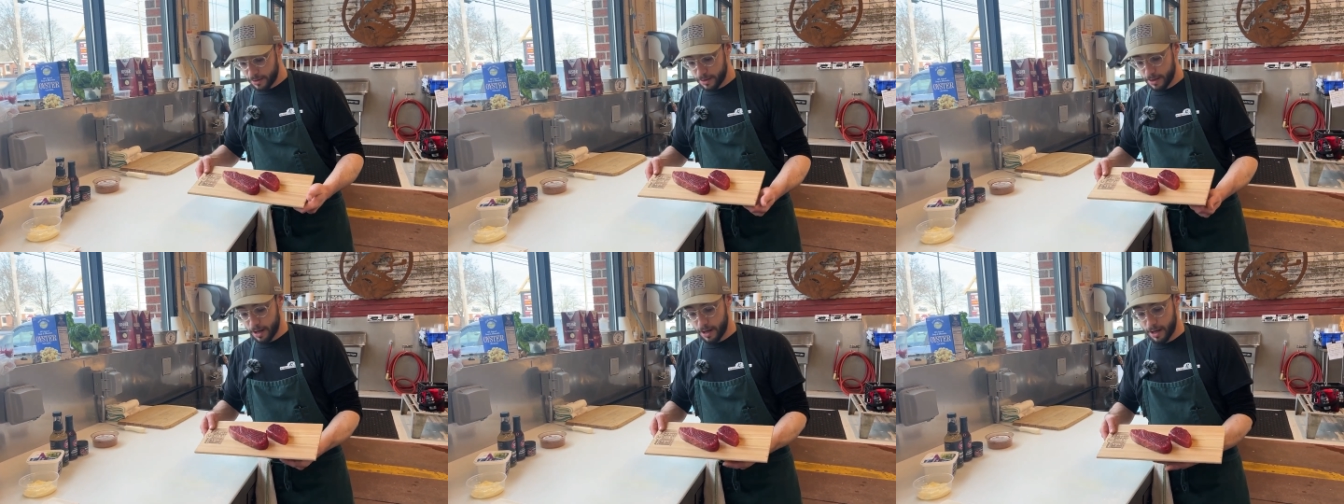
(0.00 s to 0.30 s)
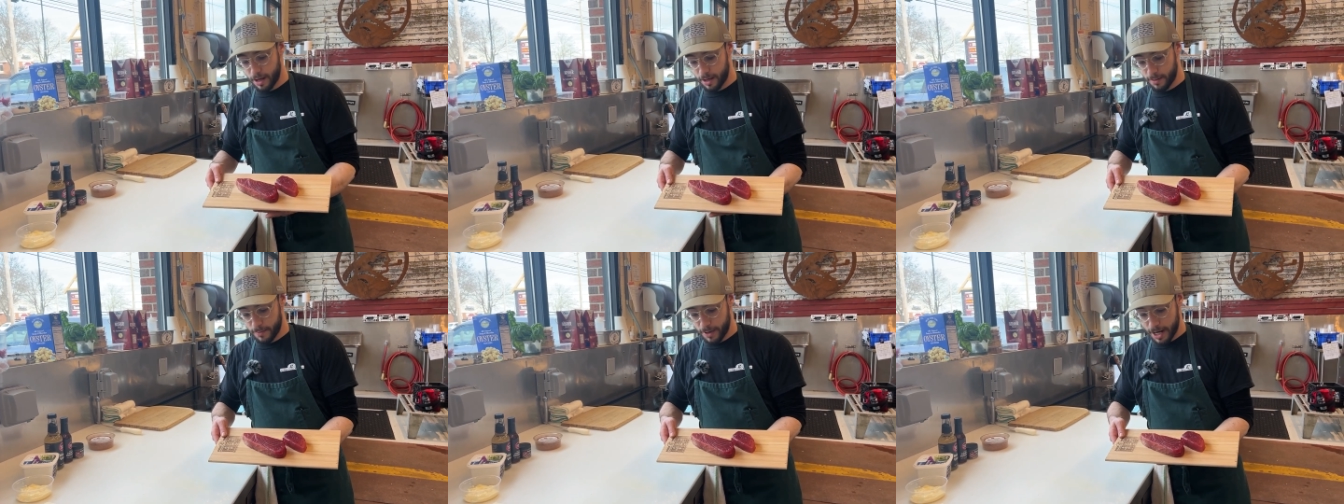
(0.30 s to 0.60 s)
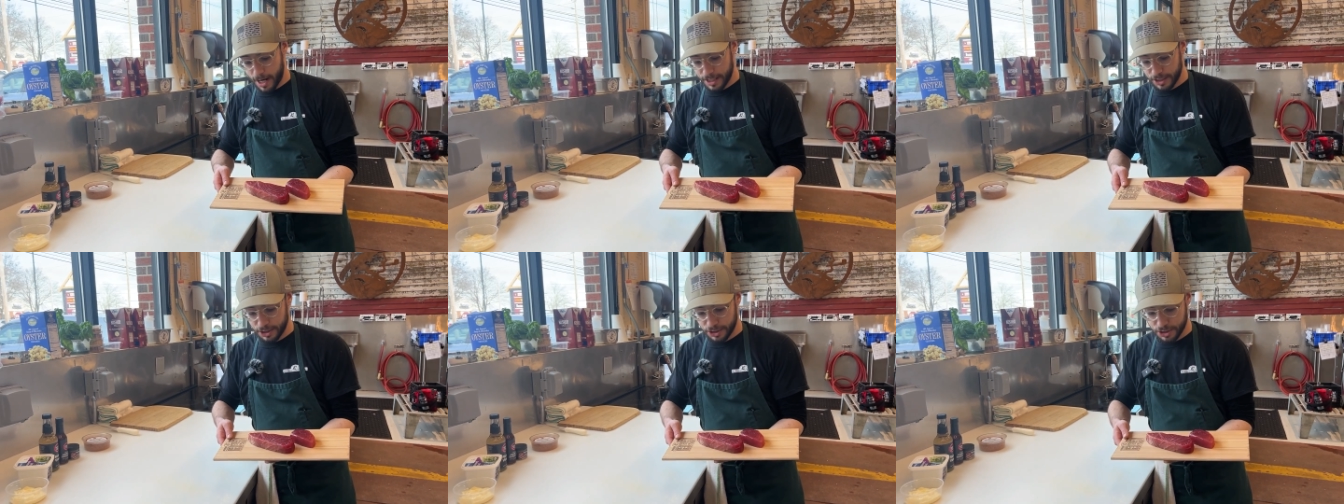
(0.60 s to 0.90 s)

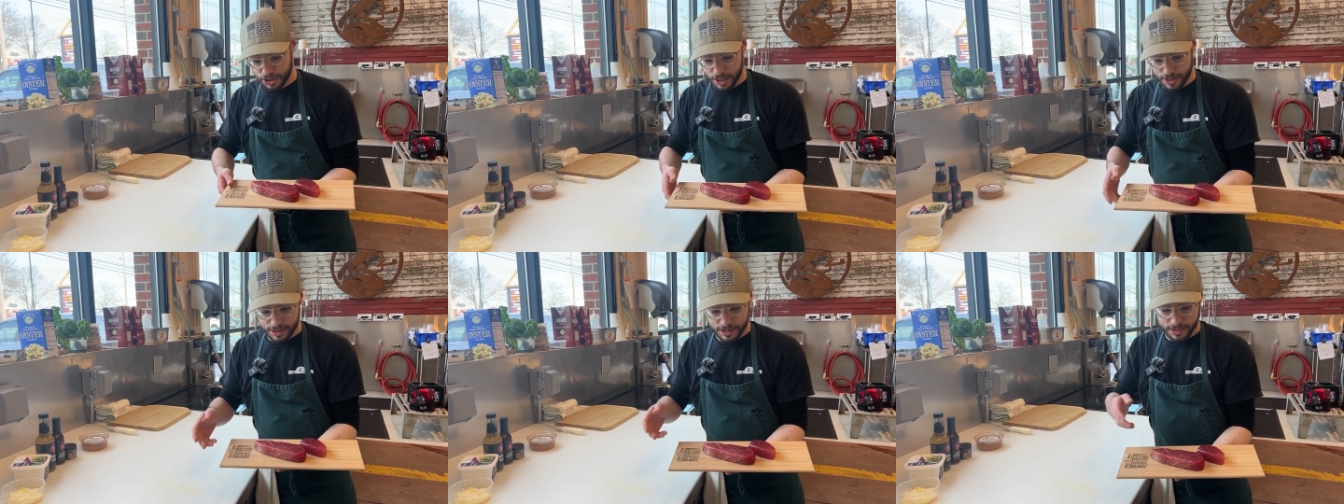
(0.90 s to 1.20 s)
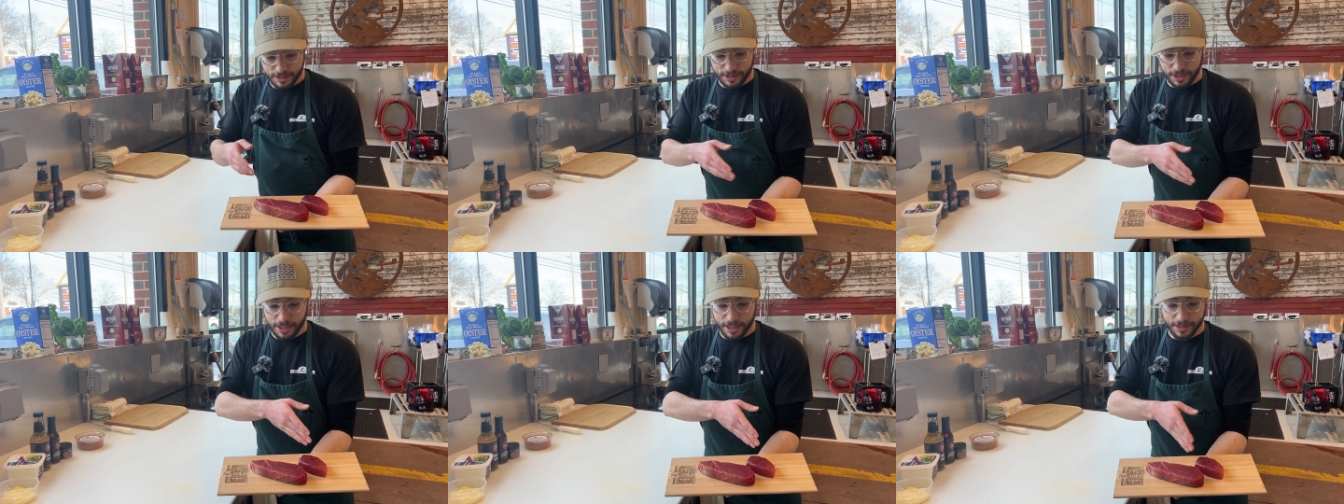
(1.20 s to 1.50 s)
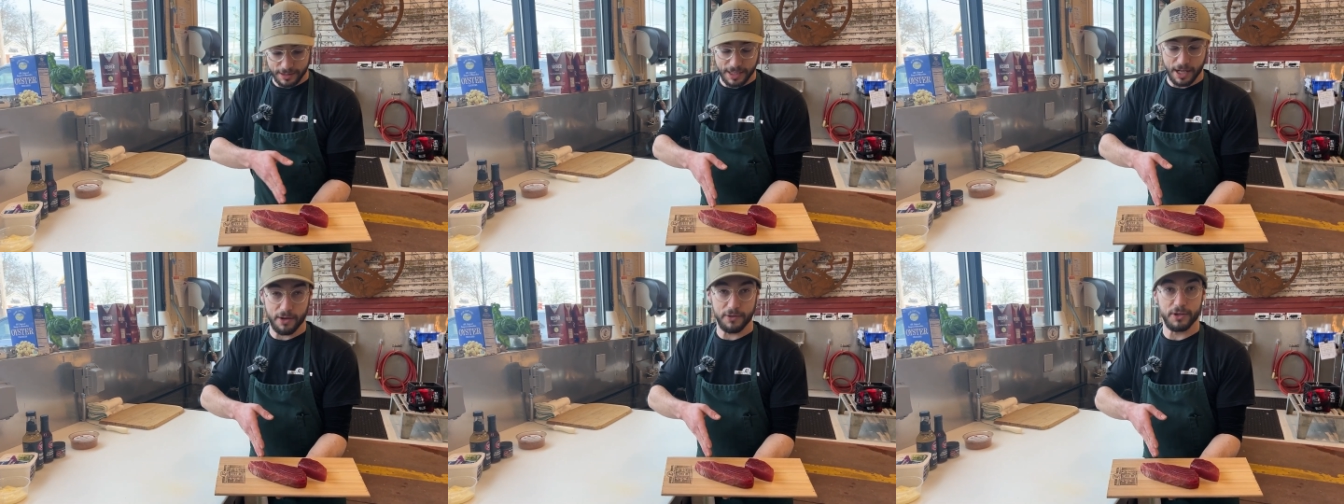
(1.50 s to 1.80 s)
I just
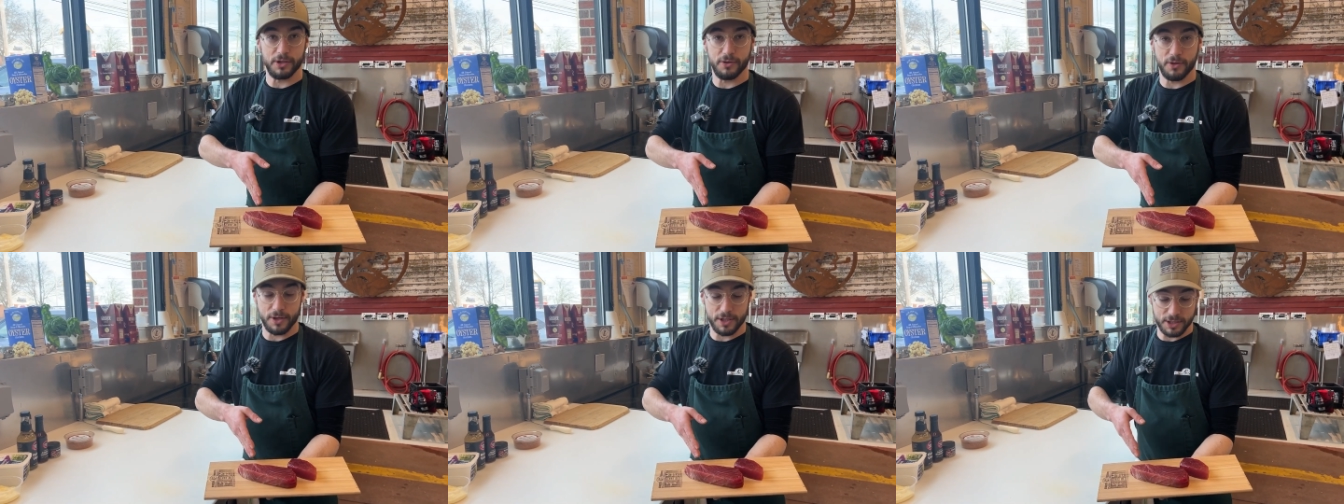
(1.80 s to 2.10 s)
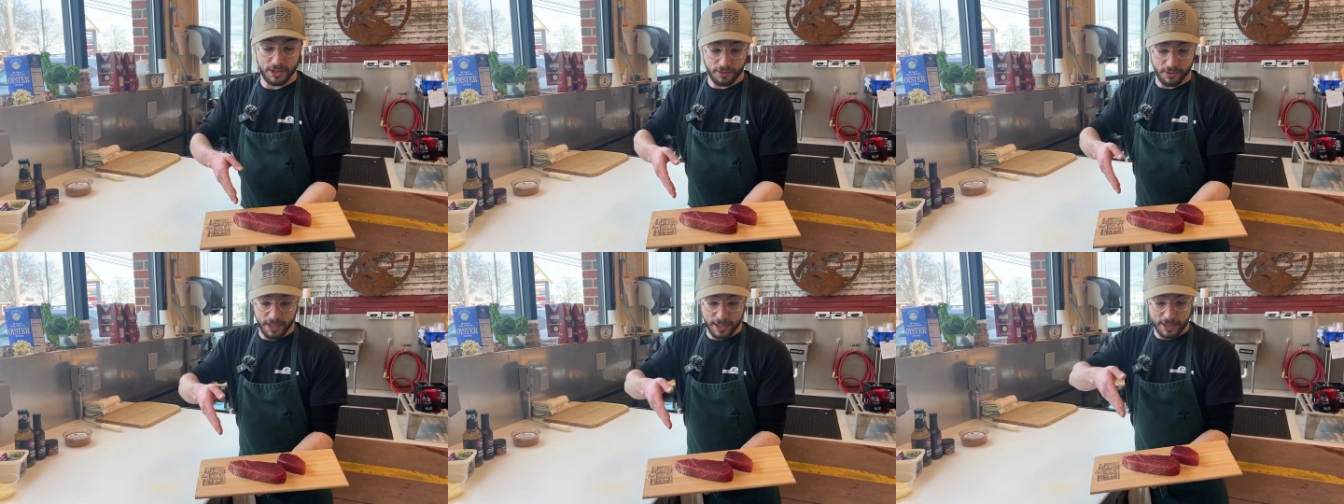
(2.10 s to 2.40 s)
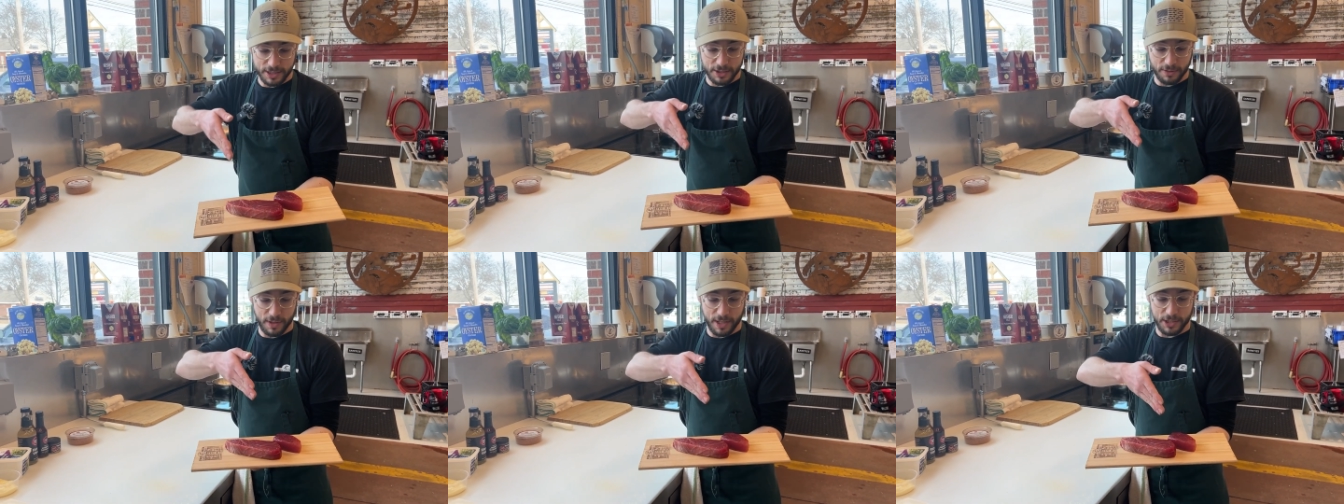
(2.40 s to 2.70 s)
cut down the loins already,
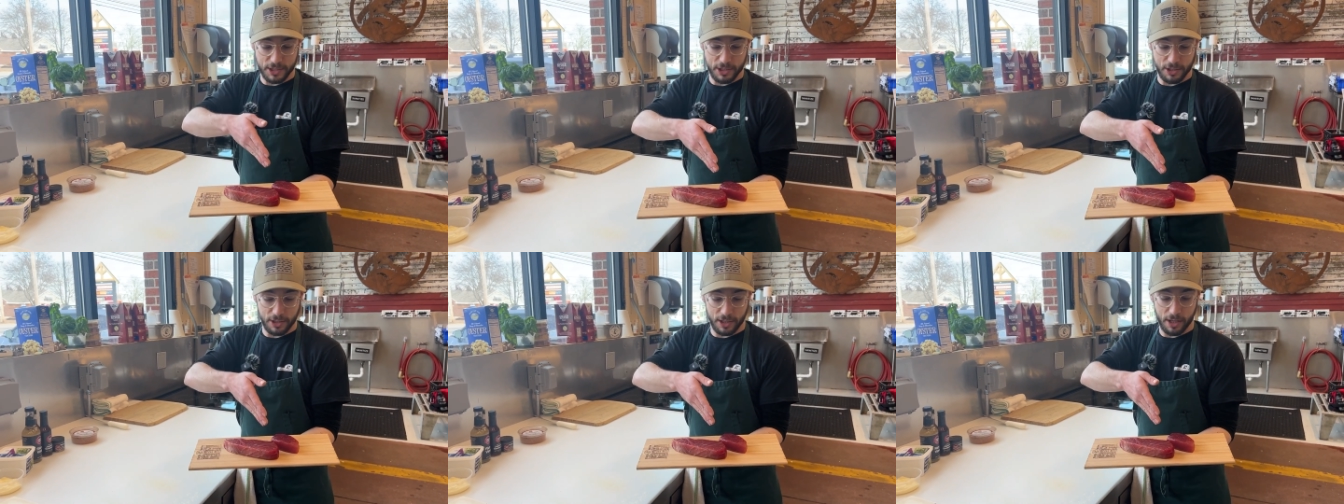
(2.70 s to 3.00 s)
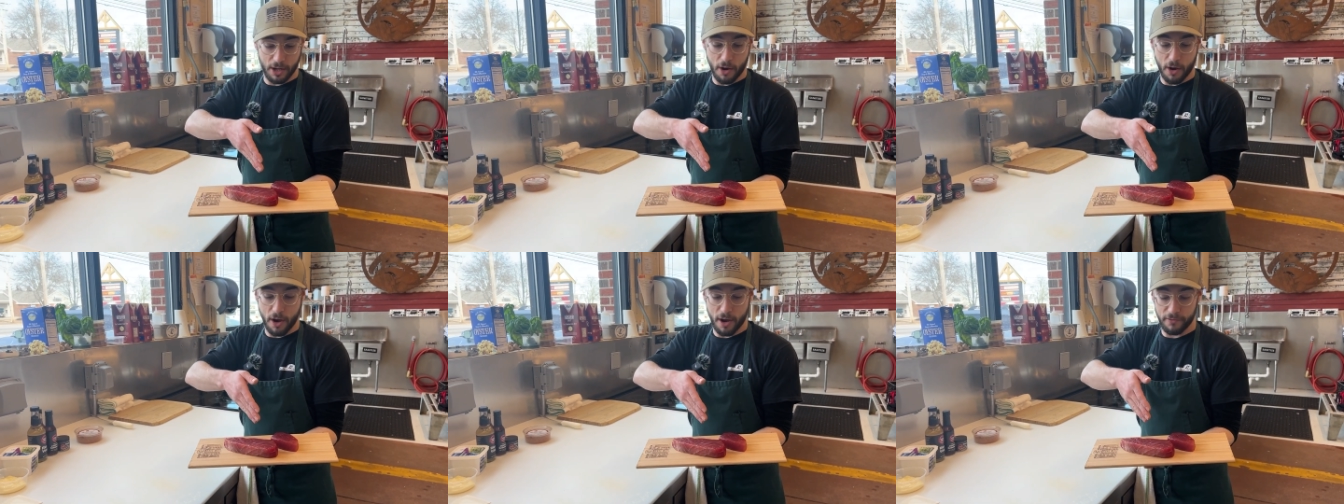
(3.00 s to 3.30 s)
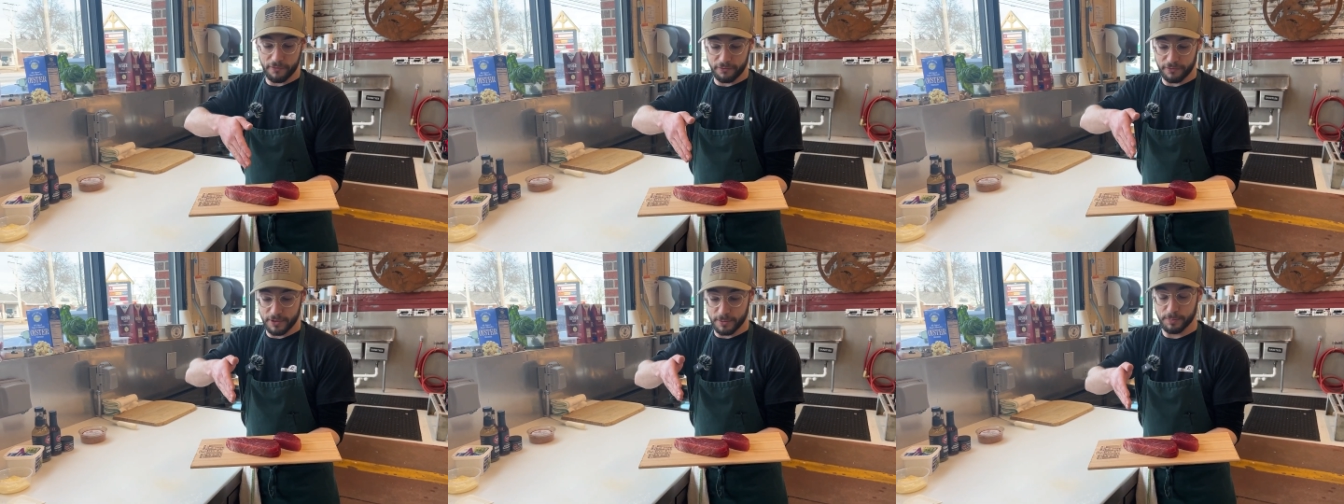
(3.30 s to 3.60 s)
so I took
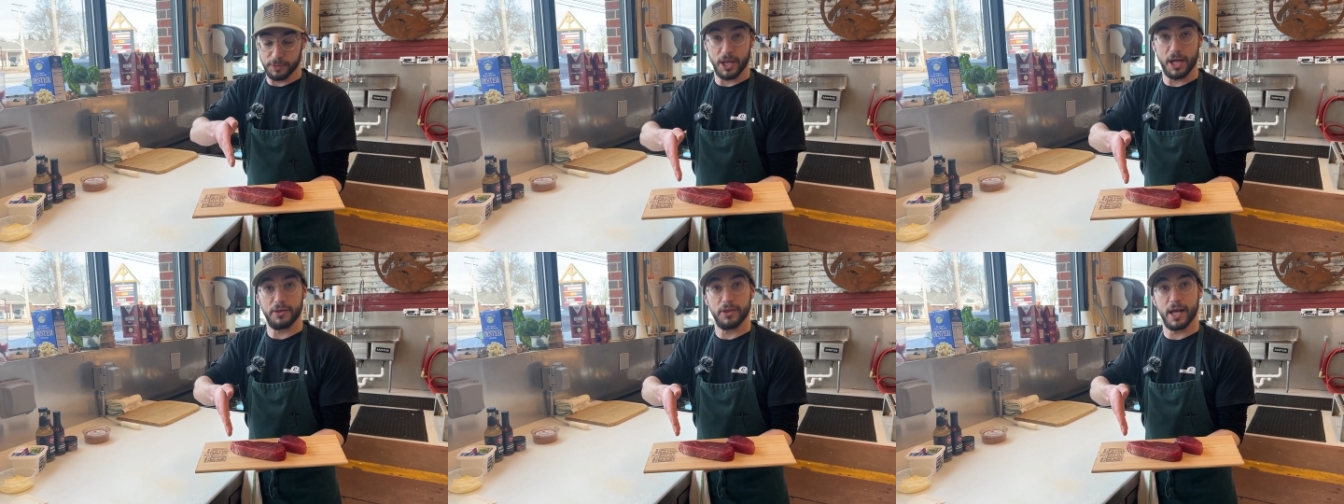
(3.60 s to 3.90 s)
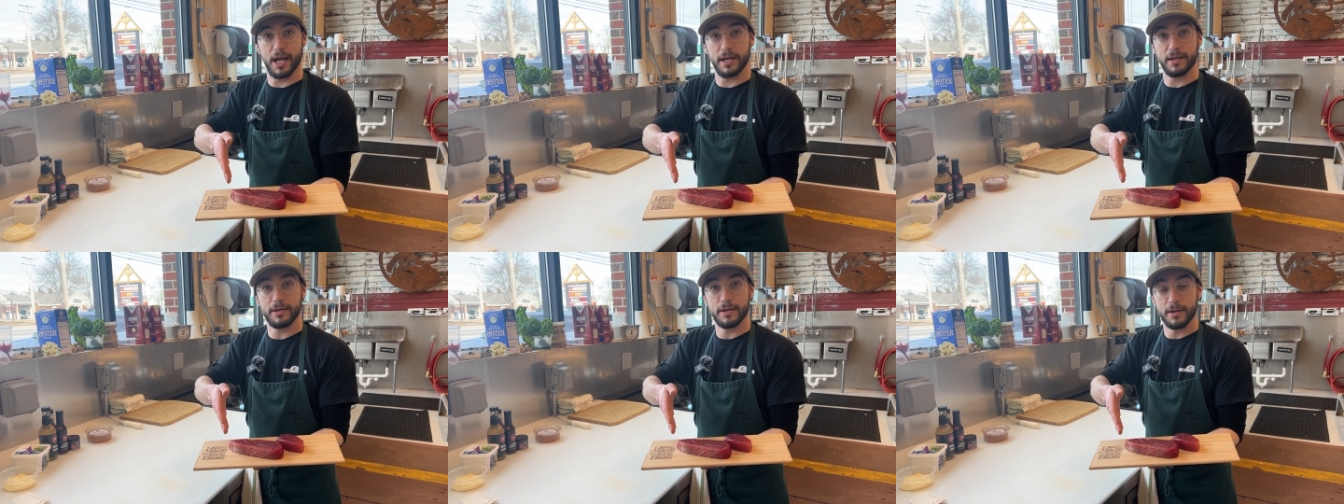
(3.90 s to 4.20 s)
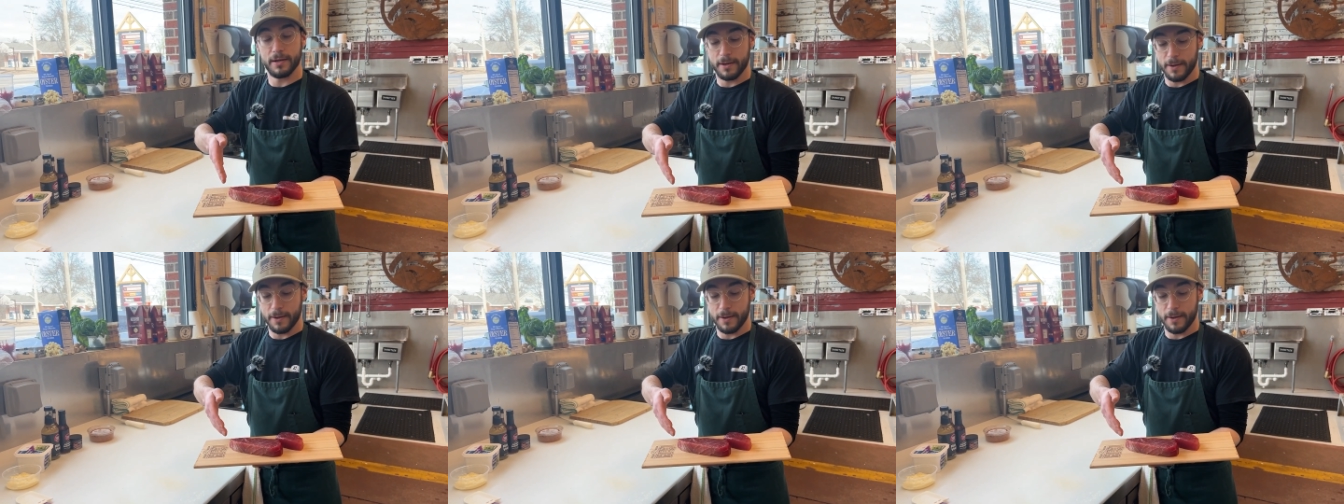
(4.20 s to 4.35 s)
off the bloodline.